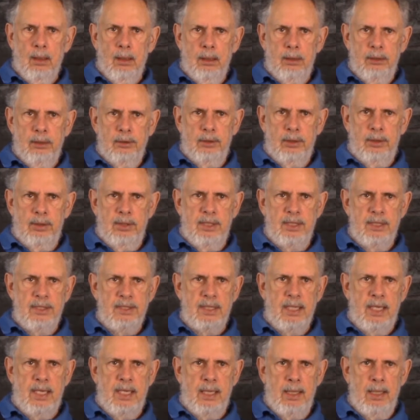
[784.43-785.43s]
So at this
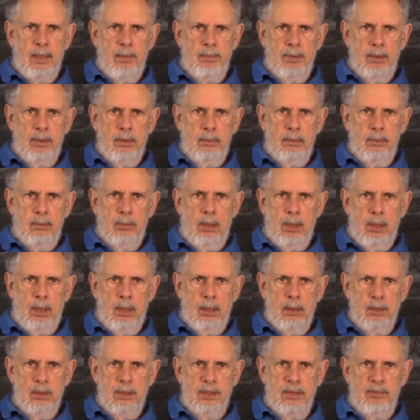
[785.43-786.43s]
time, the
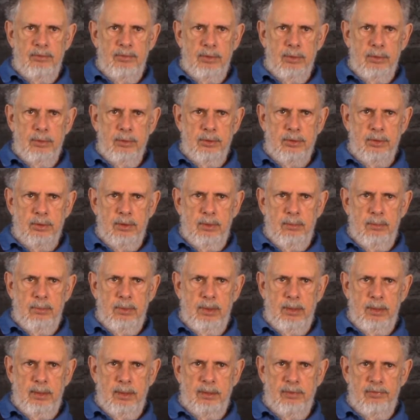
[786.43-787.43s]
walls of Jerusalem
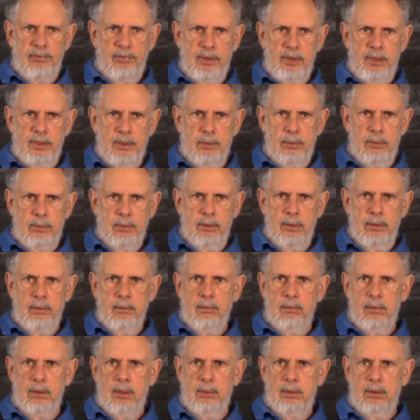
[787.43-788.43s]
and its footings were in
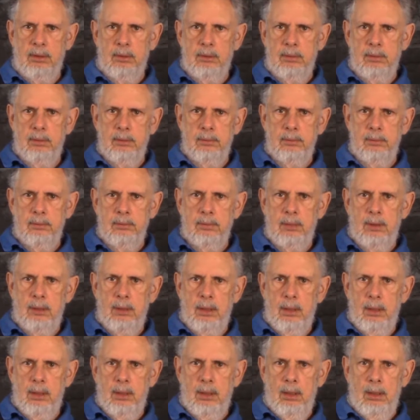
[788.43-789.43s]
rubble.
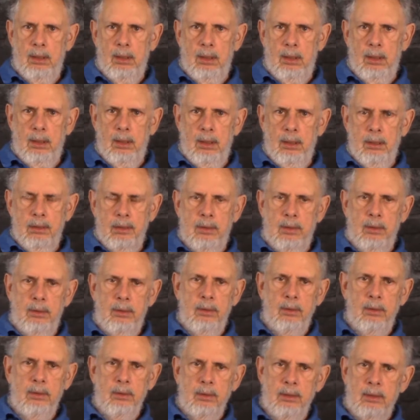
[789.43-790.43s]

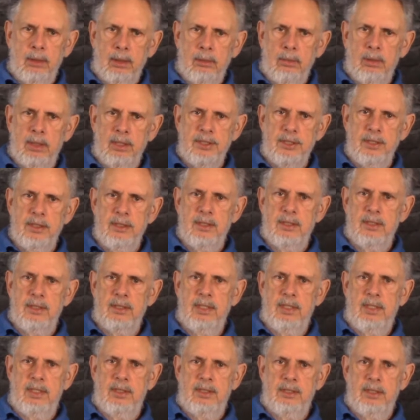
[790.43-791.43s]
So the question is
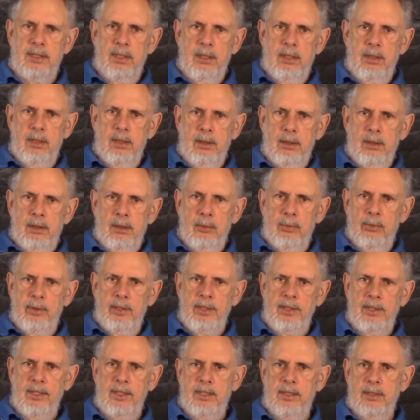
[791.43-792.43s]
this Do we
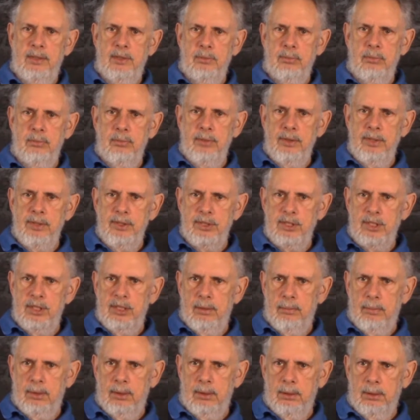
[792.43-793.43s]
think it's
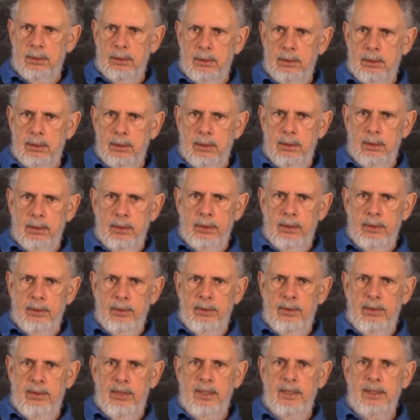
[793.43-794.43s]
reasonable
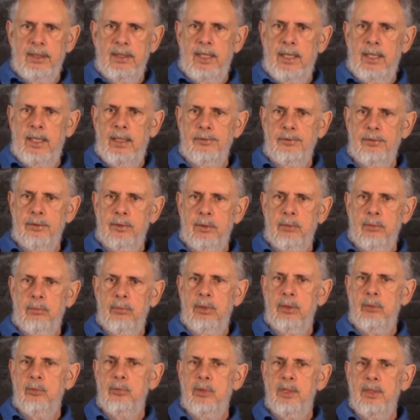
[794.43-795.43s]
to think that Ezra
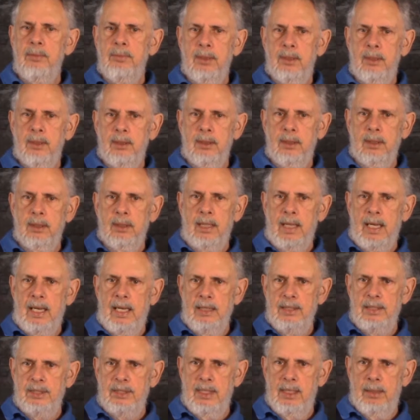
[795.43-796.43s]
would rebuild the
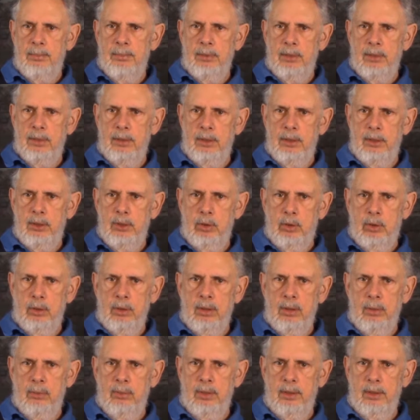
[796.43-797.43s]
God's temple and adorn
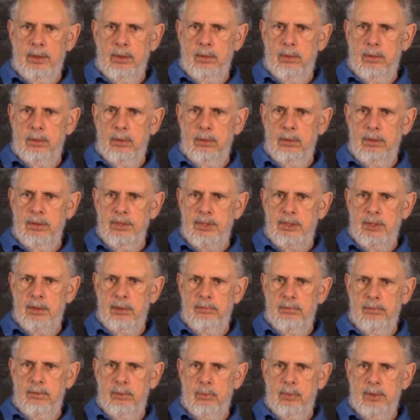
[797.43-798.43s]
it with gold and
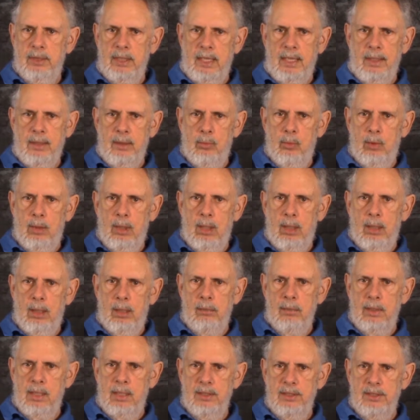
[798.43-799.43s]
silver without a wall
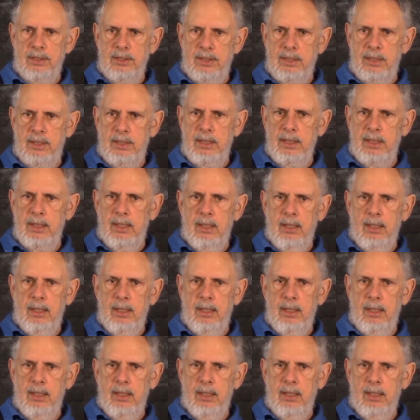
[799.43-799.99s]
around the city